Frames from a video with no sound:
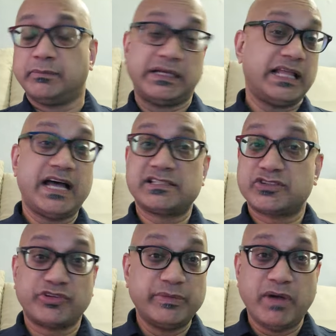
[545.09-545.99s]
my
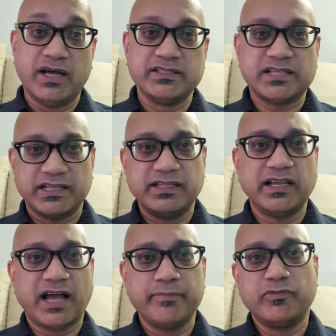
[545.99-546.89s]
last three months, I
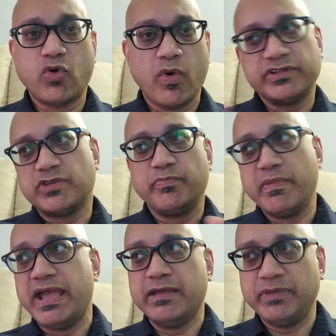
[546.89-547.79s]
think I'm going to
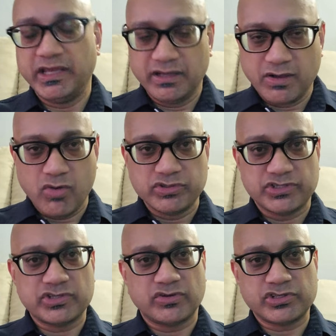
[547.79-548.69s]
maybe go to
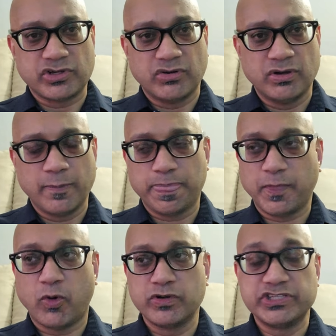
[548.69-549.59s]
Sokcho
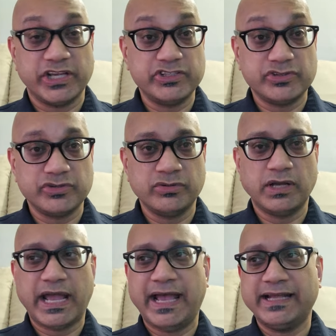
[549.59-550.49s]
or Jeju
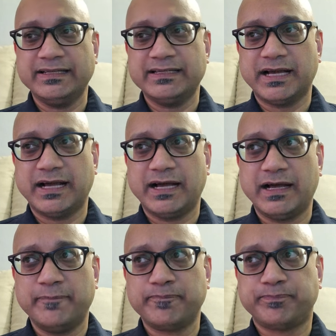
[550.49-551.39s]
and
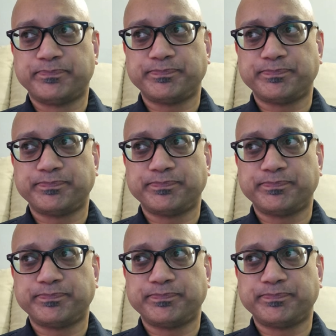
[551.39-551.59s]
um,